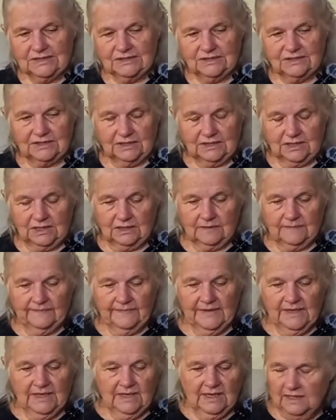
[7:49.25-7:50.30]
less sticky
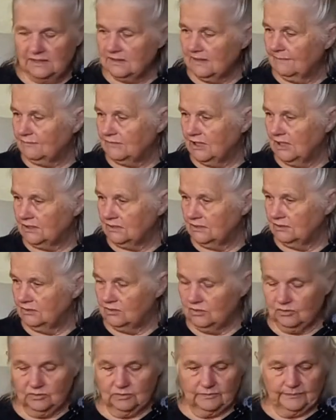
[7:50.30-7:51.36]
as I'm
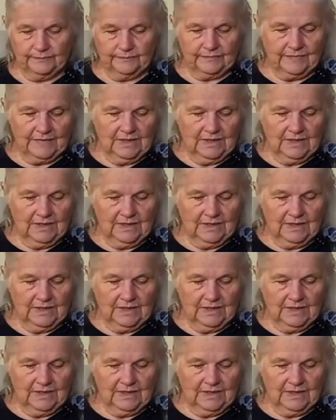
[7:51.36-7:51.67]
chatting to you.